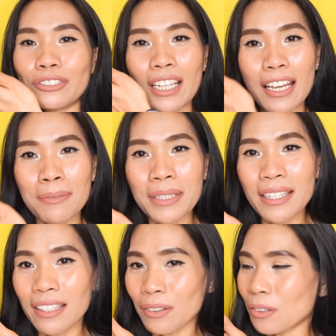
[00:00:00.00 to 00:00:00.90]

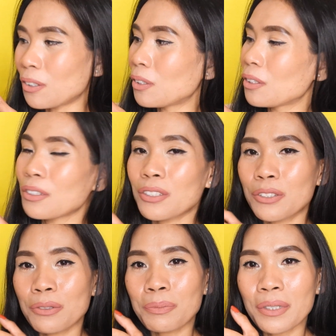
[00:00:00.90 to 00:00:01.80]
heavy at all,
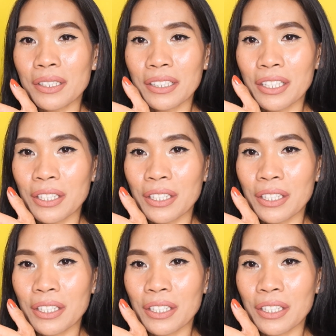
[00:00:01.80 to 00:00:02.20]
super